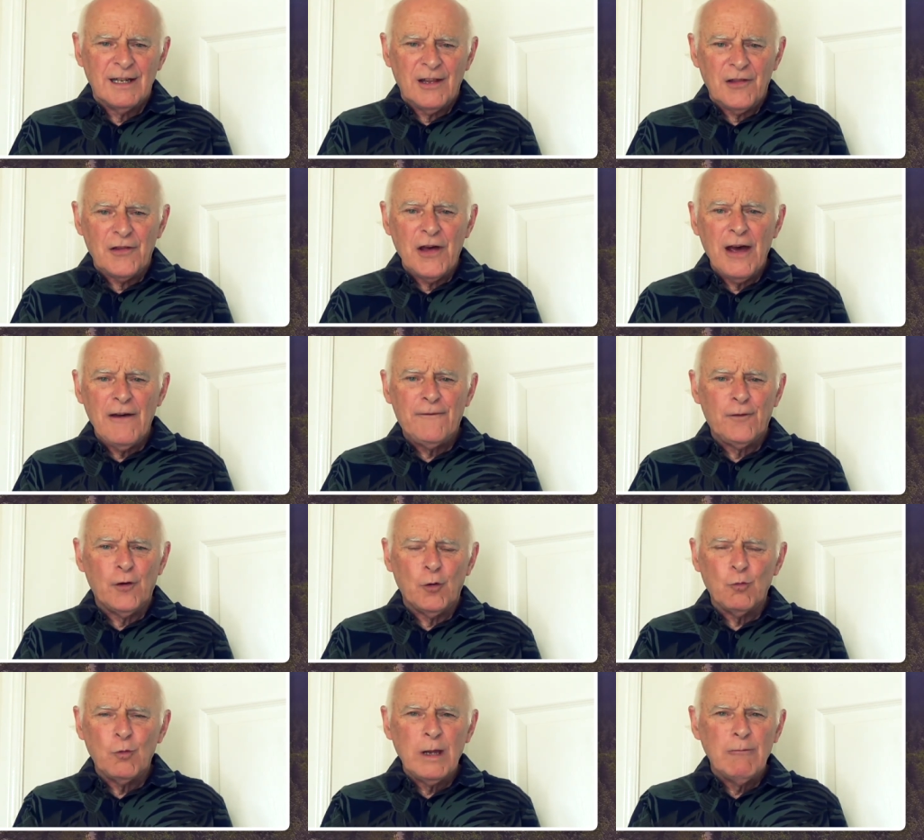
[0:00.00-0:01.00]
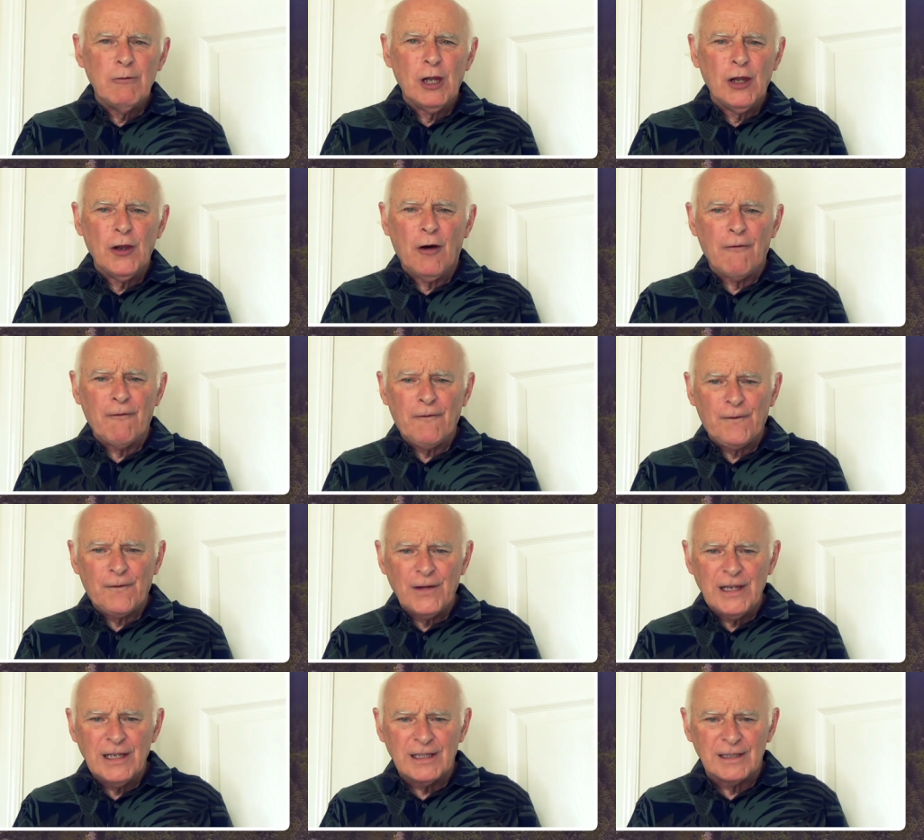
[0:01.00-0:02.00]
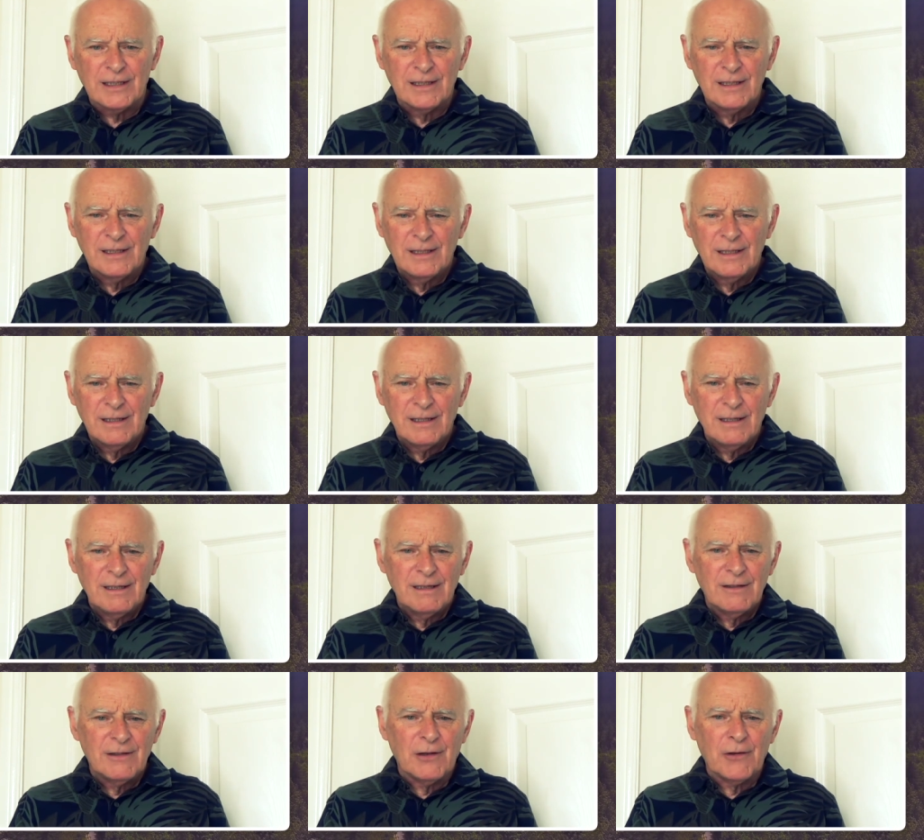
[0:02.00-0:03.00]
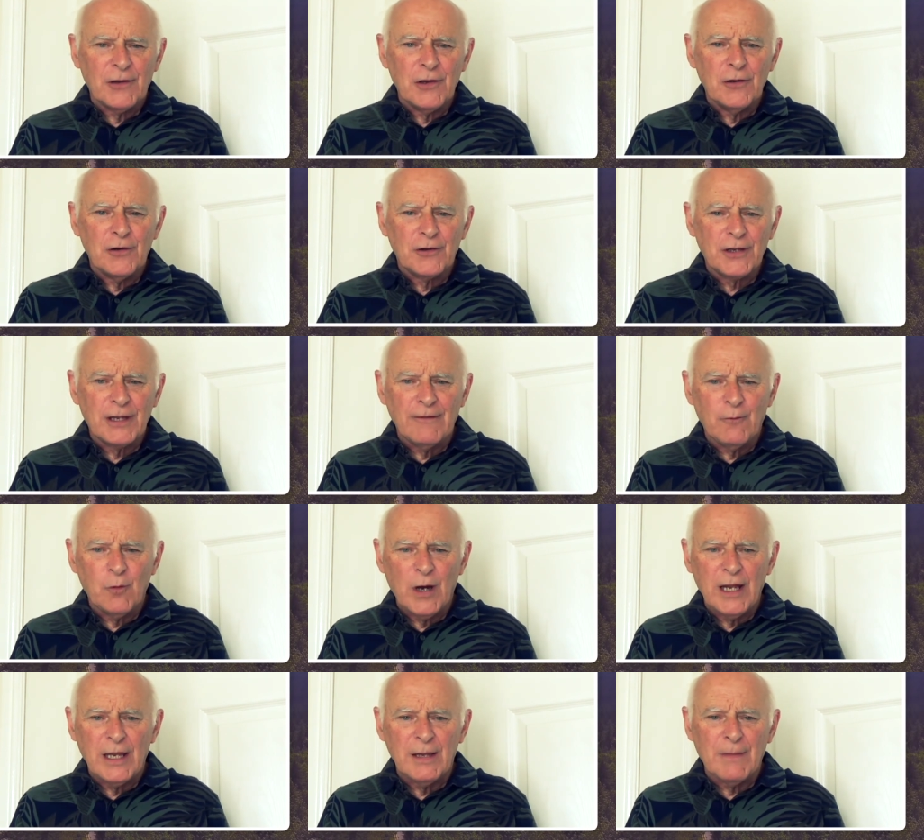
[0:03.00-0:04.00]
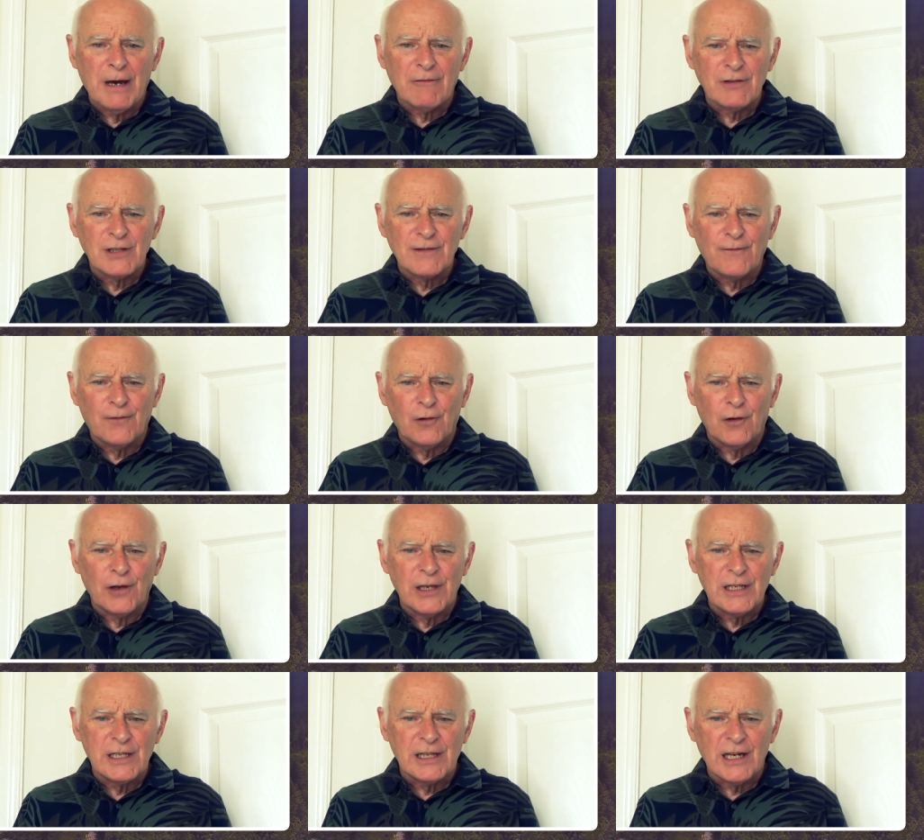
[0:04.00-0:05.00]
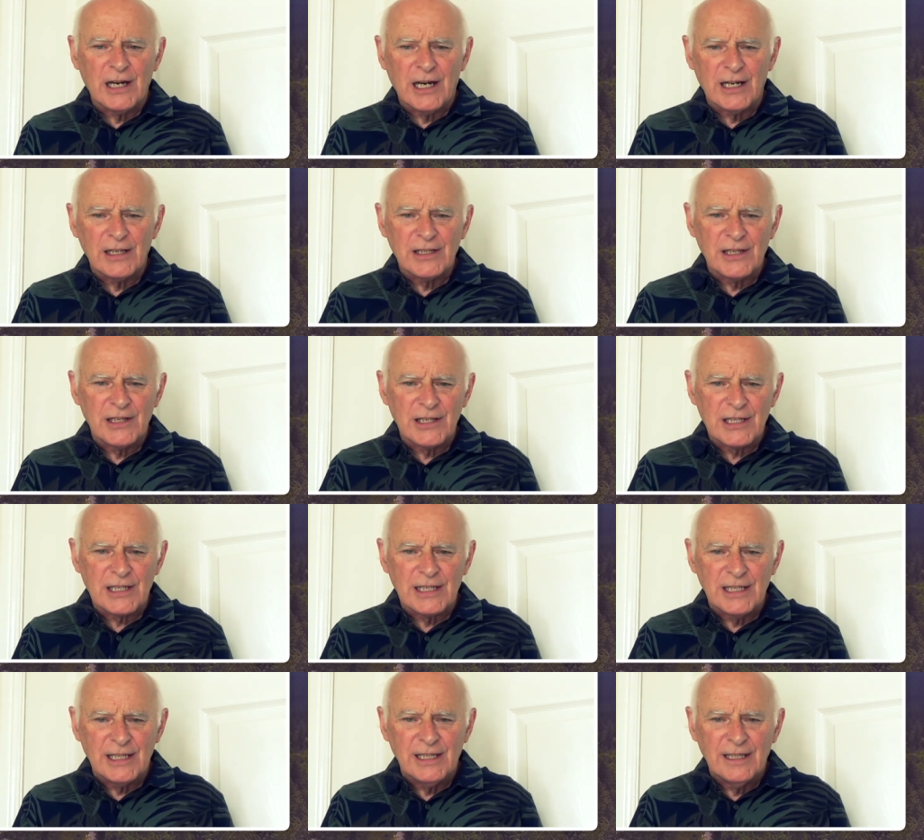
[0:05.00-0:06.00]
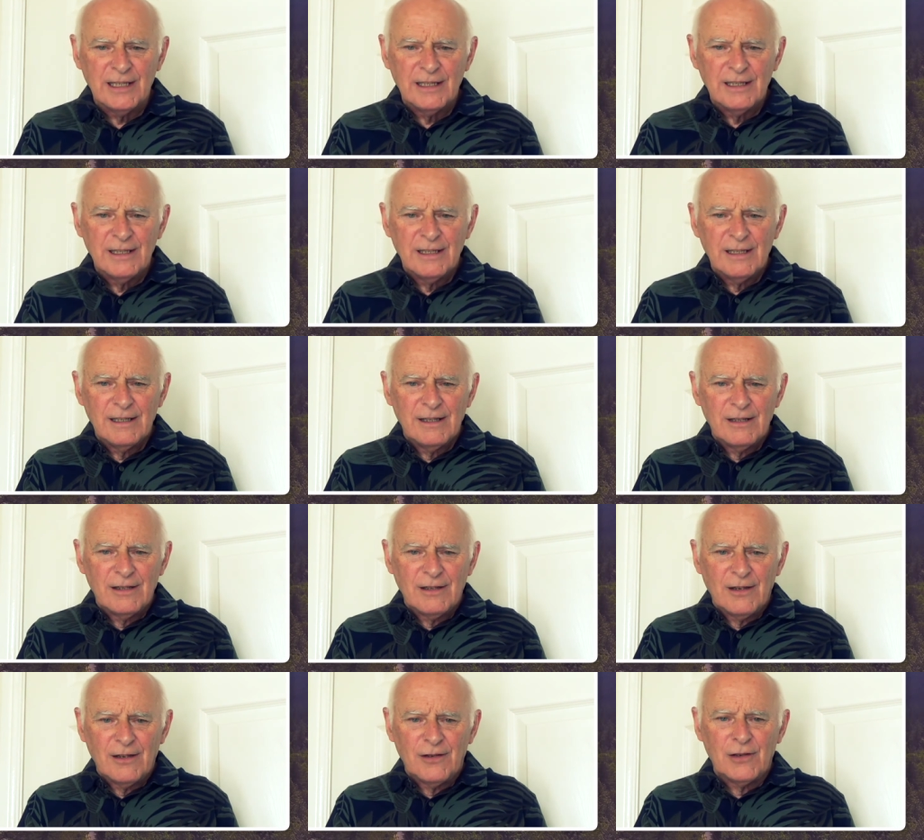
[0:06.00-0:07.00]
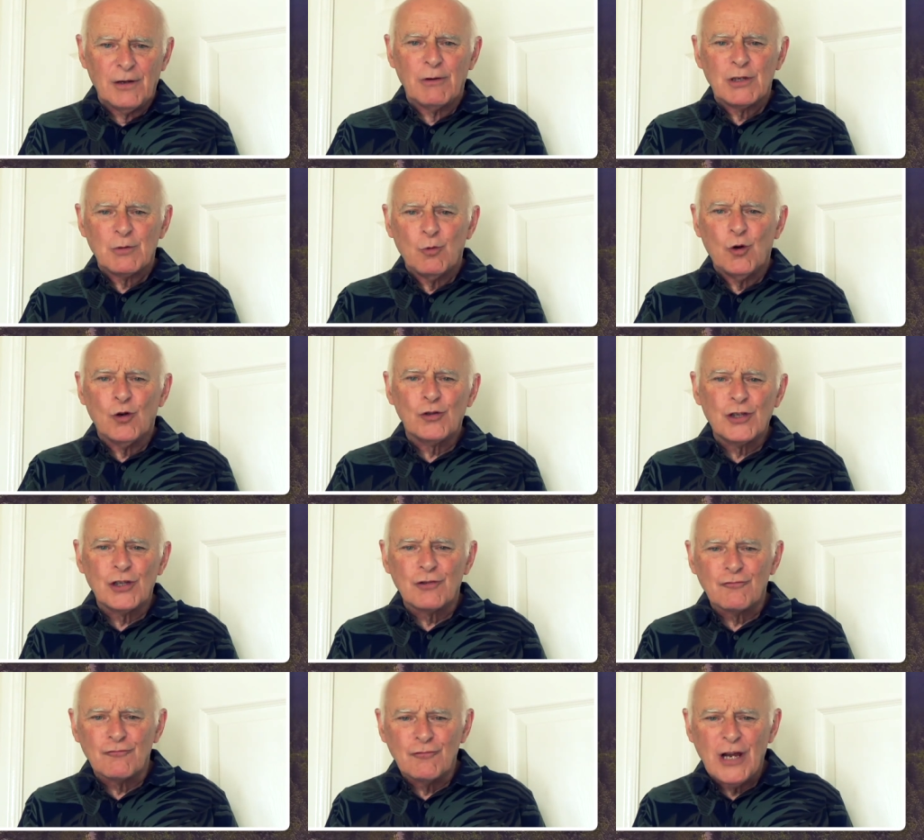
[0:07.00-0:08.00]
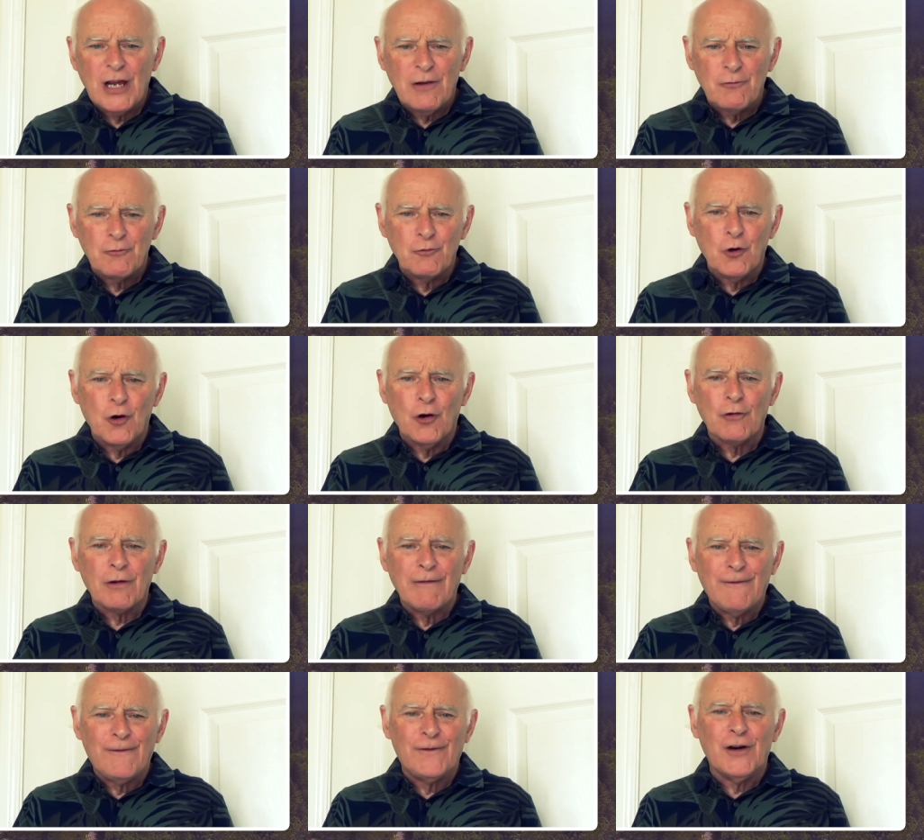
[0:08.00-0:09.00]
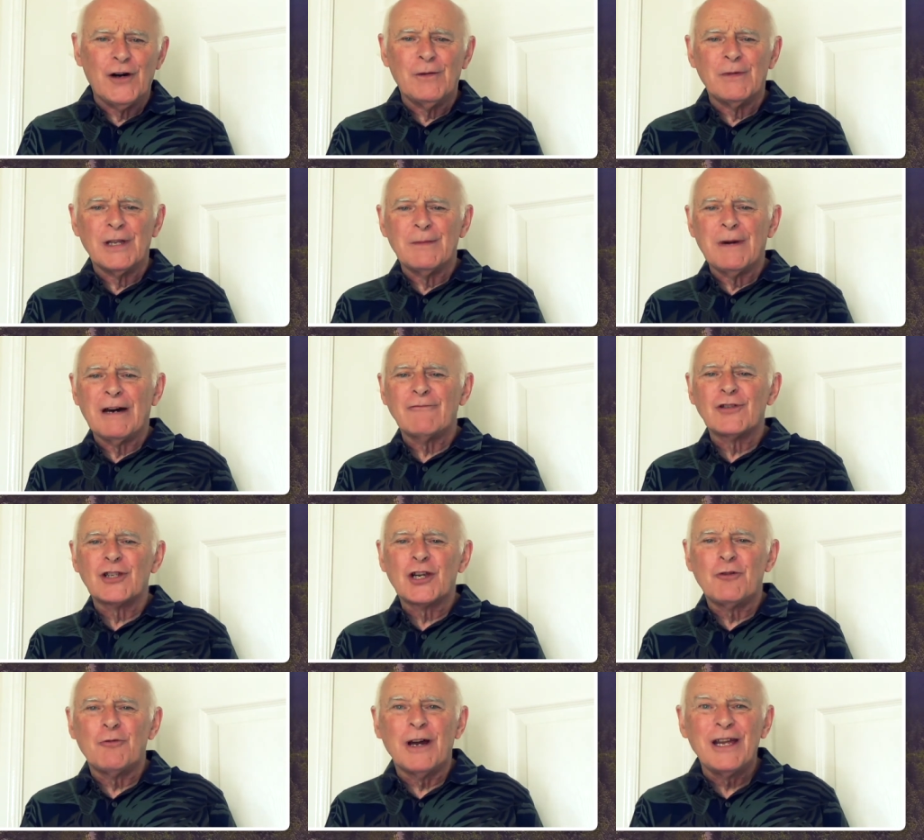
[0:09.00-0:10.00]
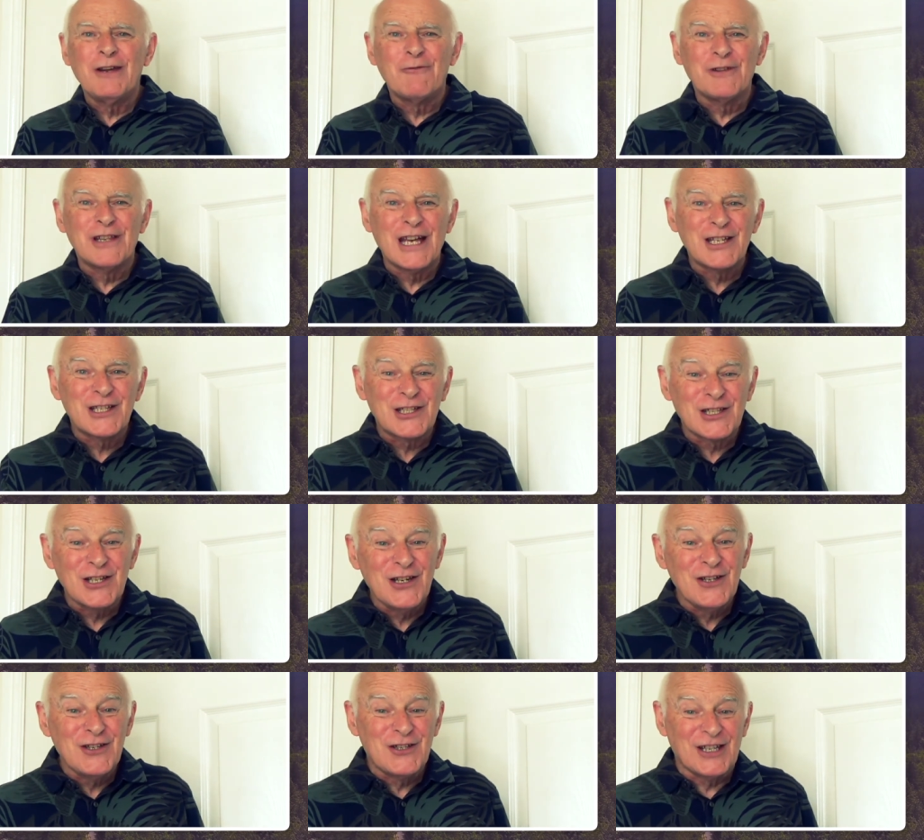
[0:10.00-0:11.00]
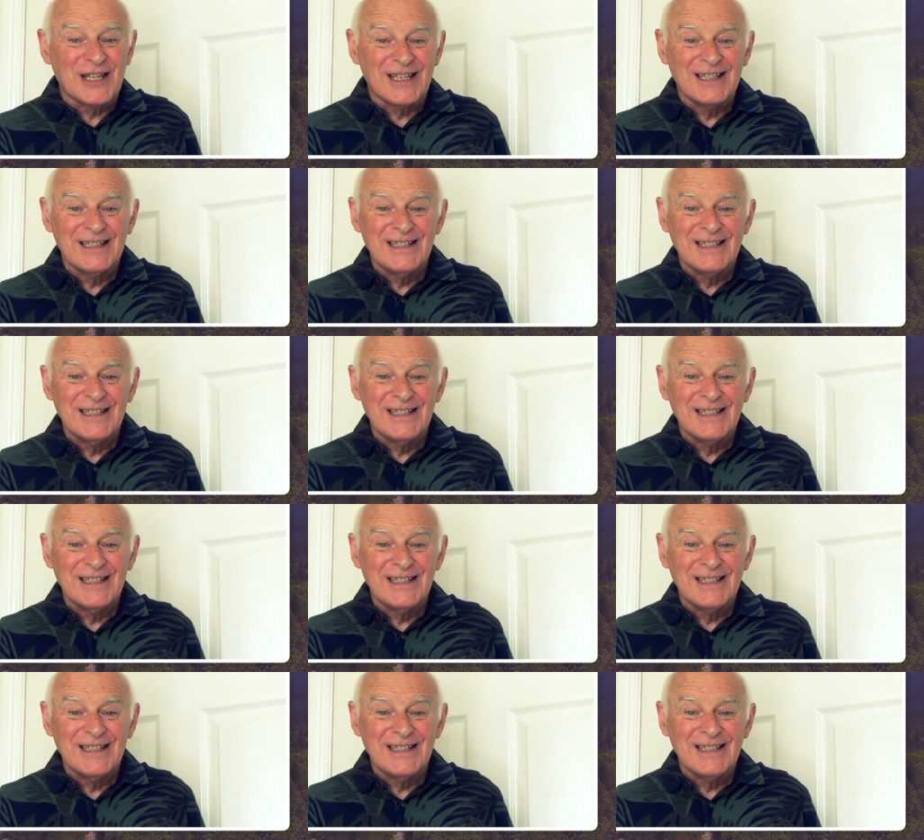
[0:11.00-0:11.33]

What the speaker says: Therefore we will not fear, though the earth give way and the mountains fall into the heart of the sea, though its waters roar and foam and the mountains quake with their surging.